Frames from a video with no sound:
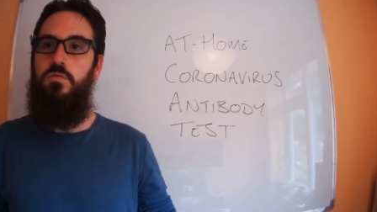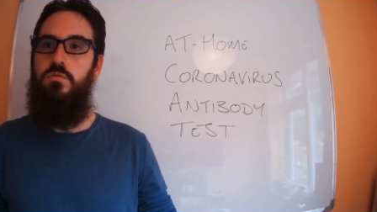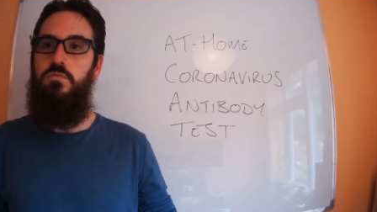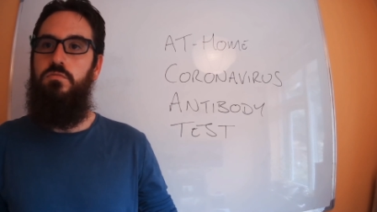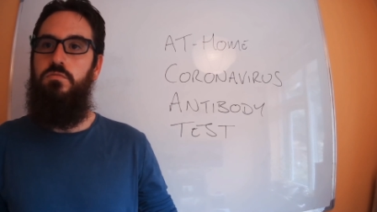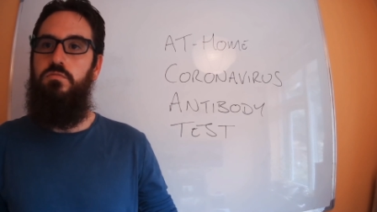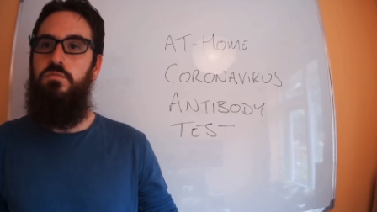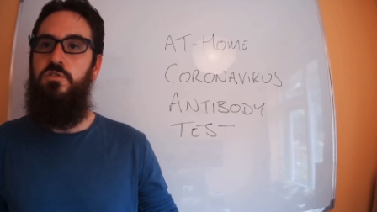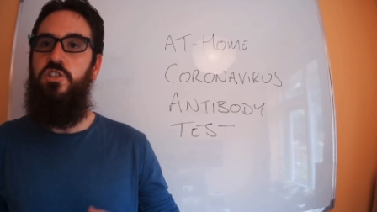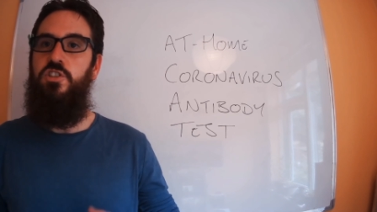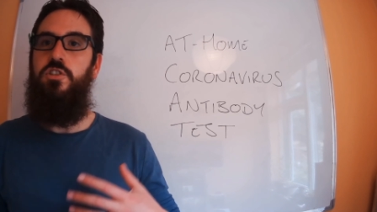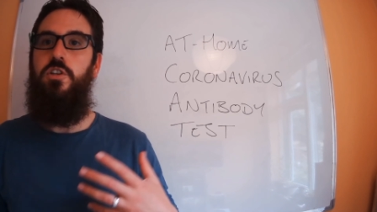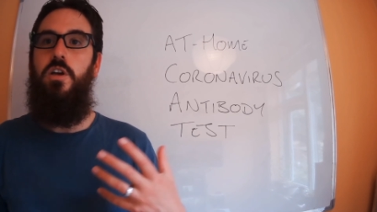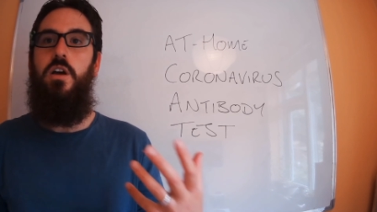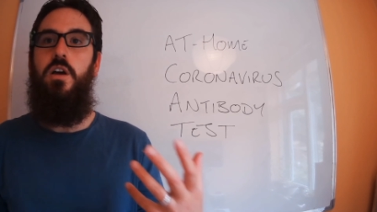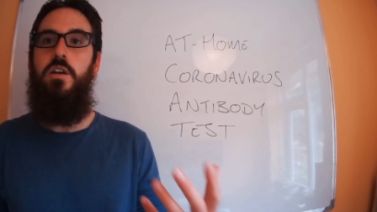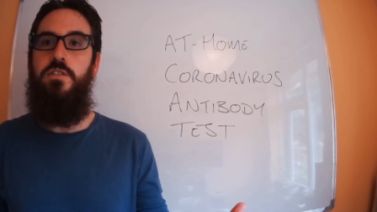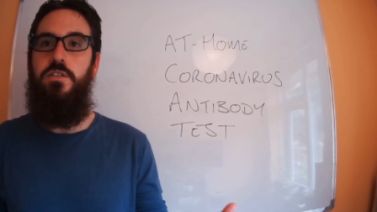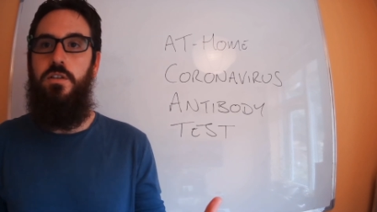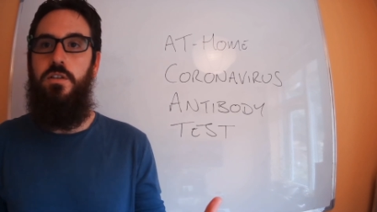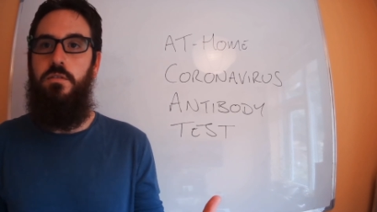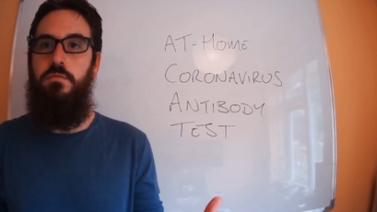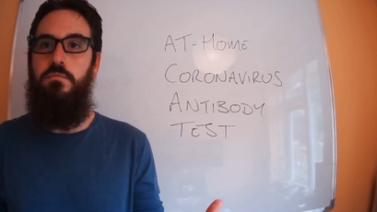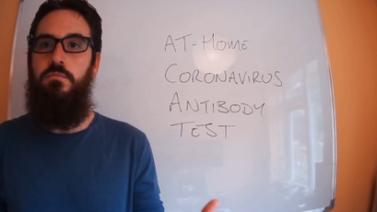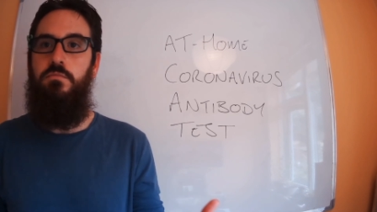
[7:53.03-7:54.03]

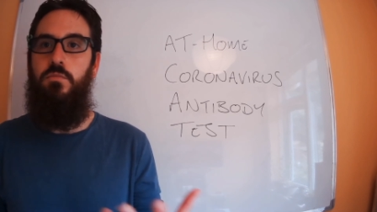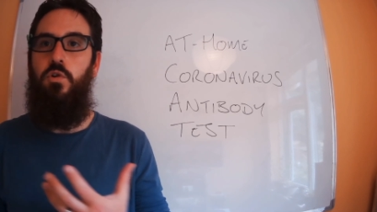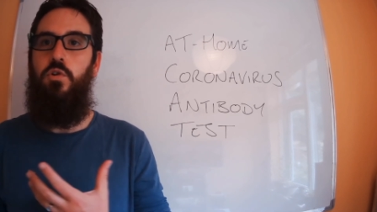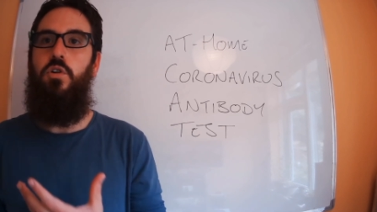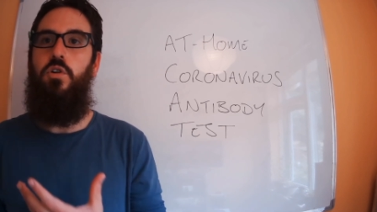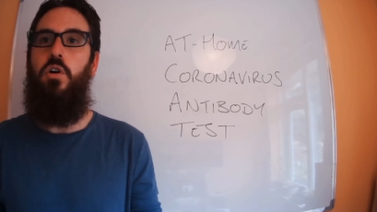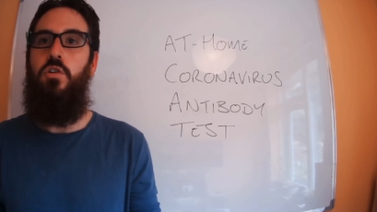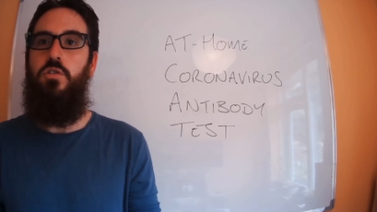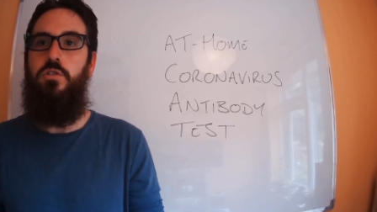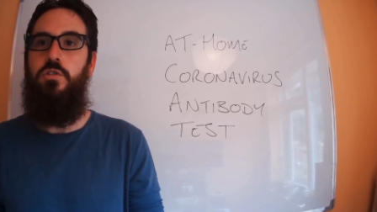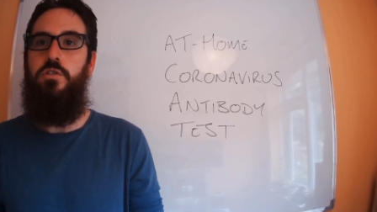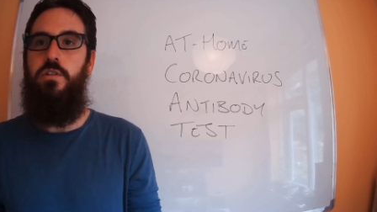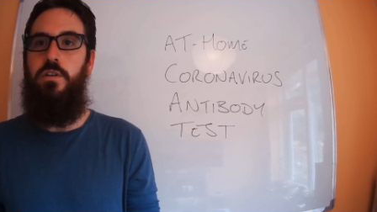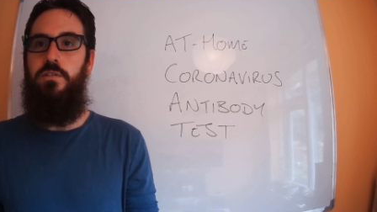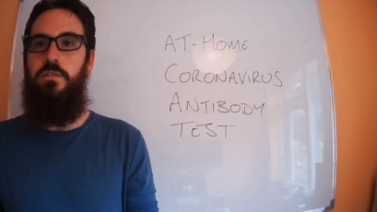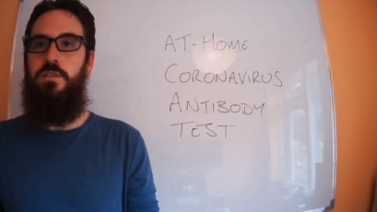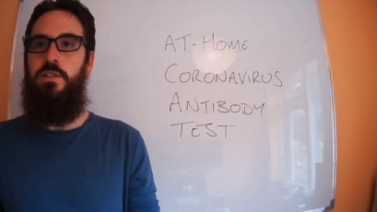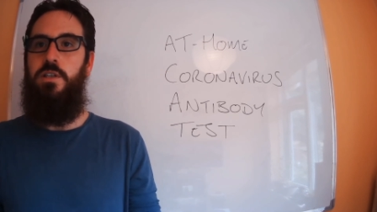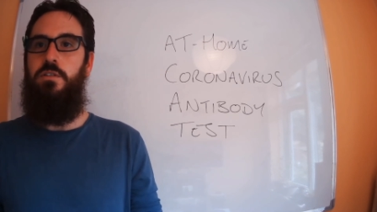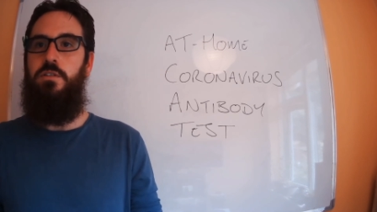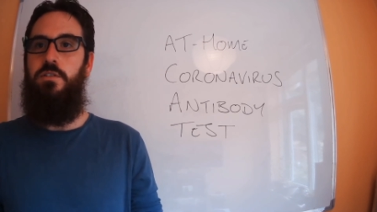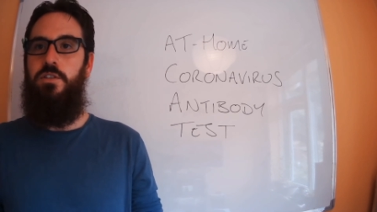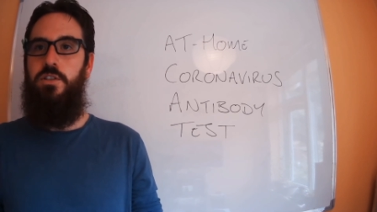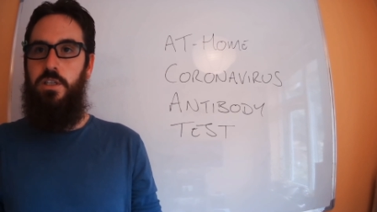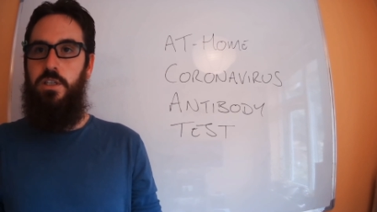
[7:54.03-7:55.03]
certain, more concrete
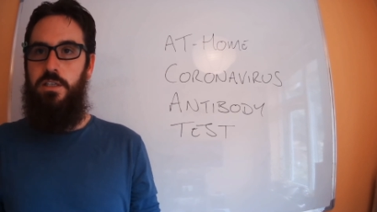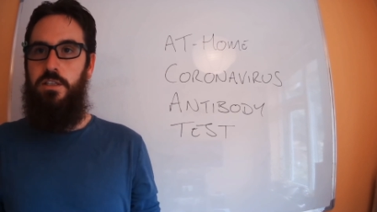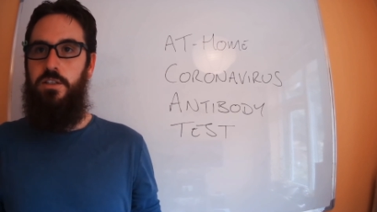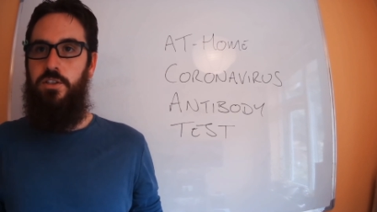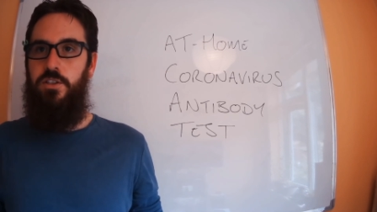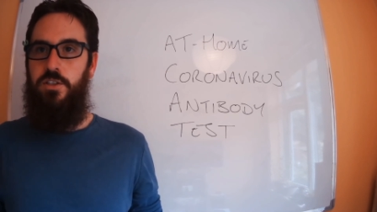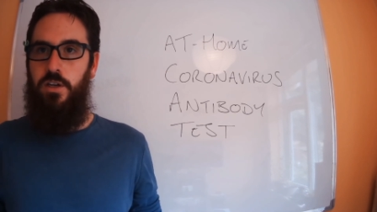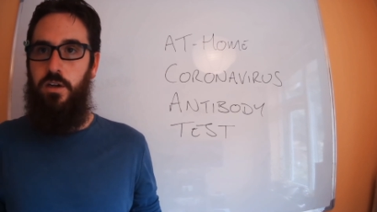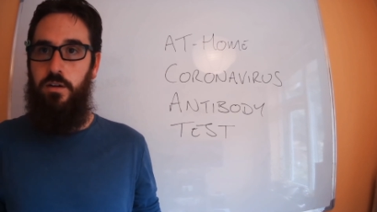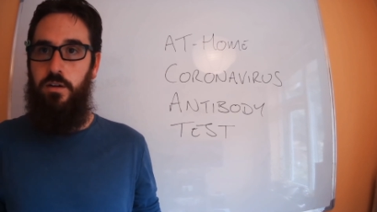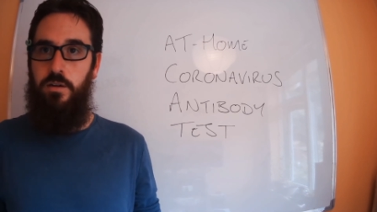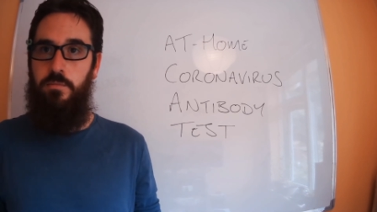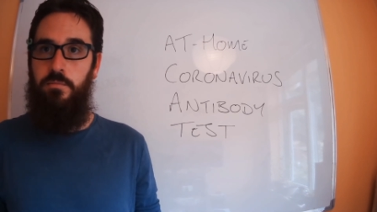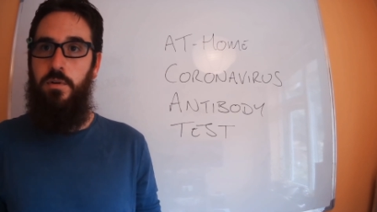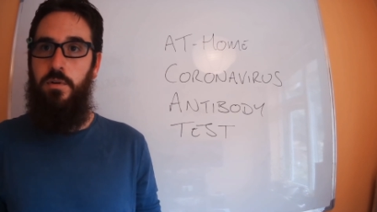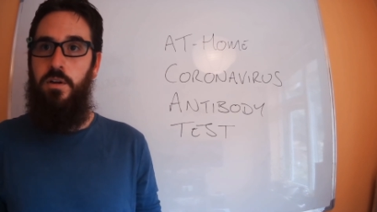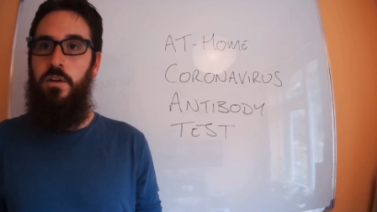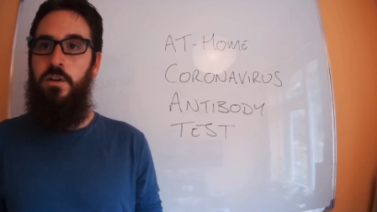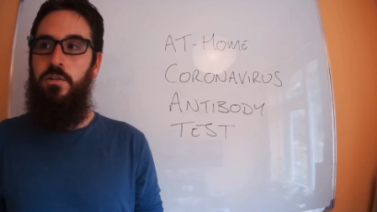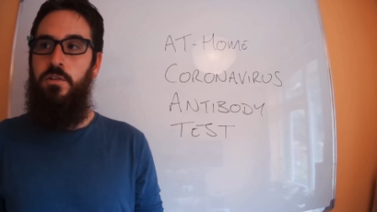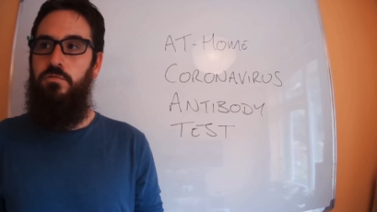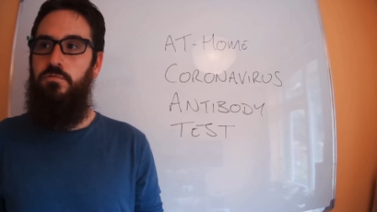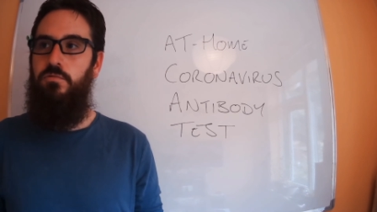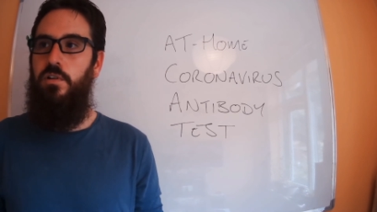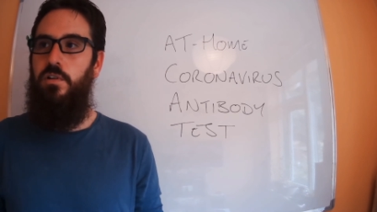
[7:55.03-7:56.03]
results each time,
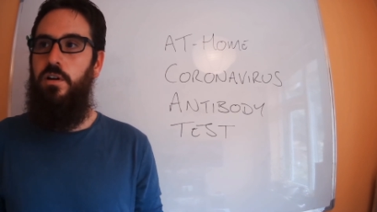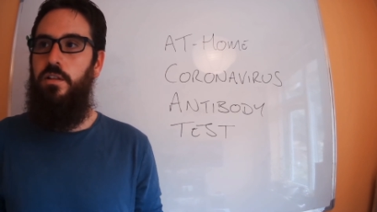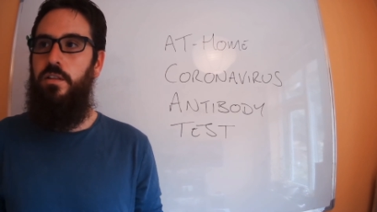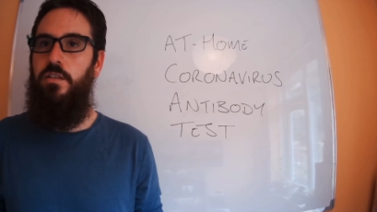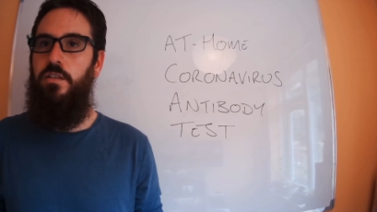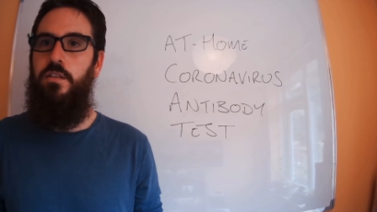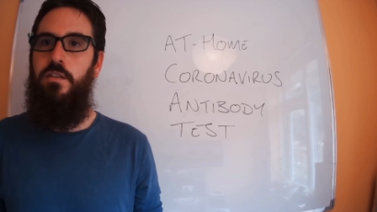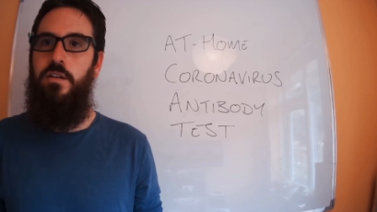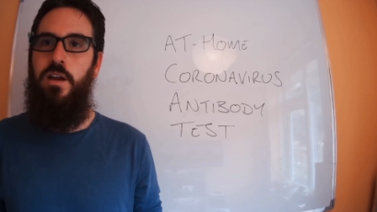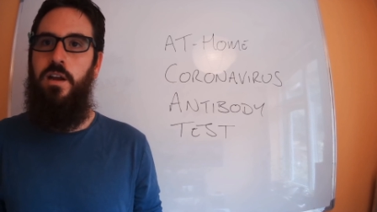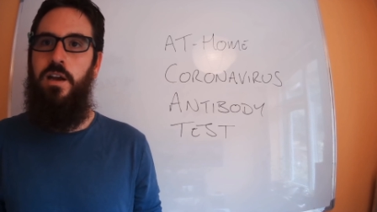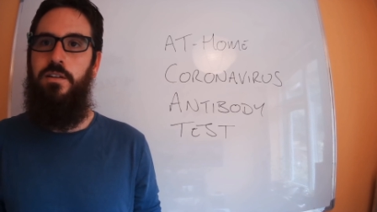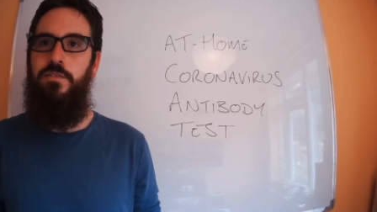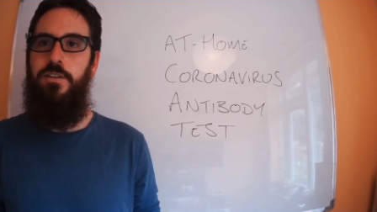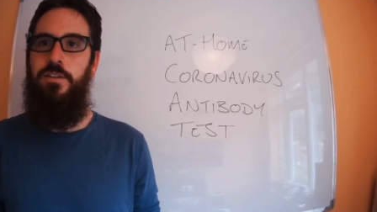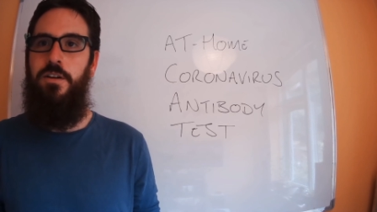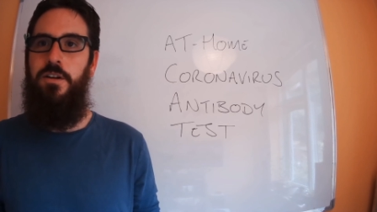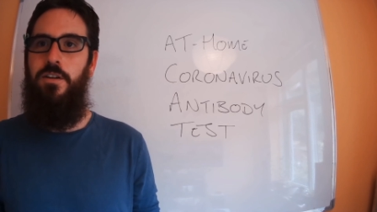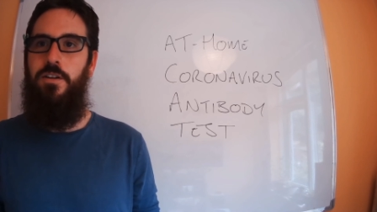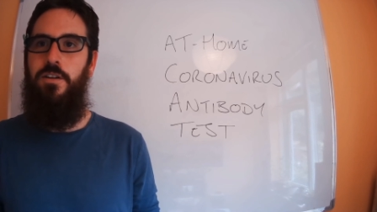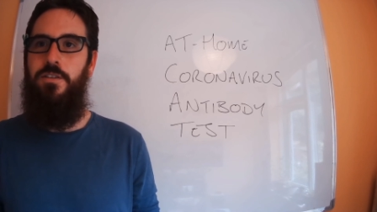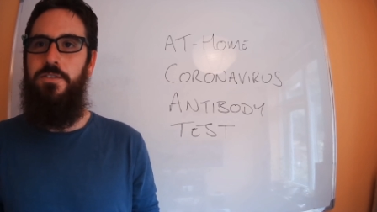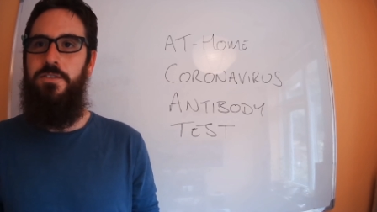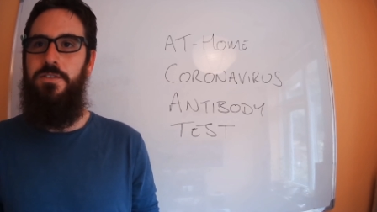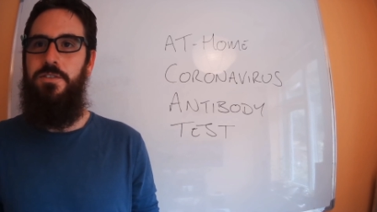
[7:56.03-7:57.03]
rather than having
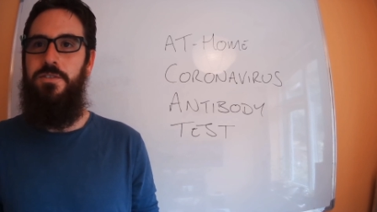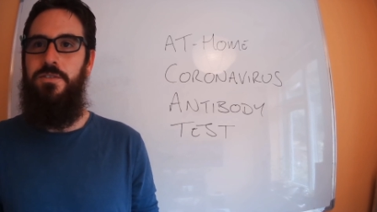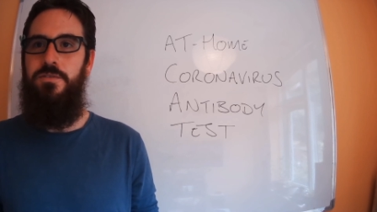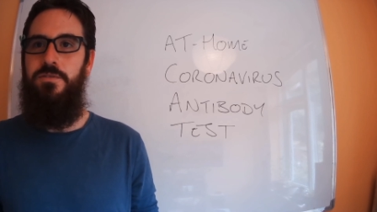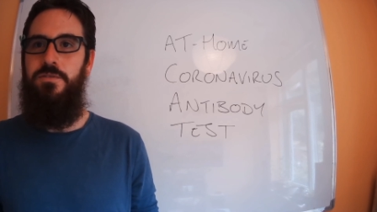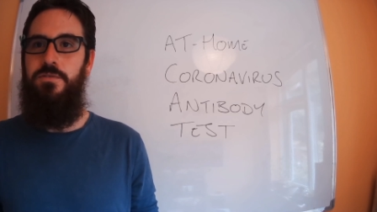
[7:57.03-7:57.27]
lots of